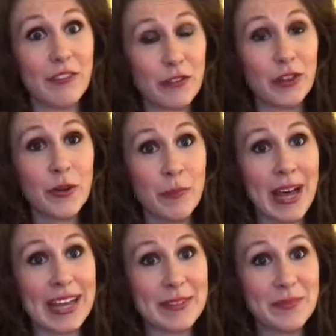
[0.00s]
for
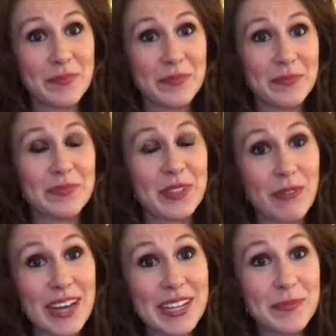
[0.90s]
goodbye.
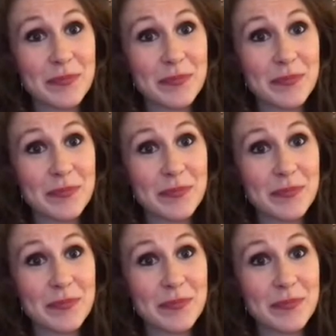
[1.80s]
Ready?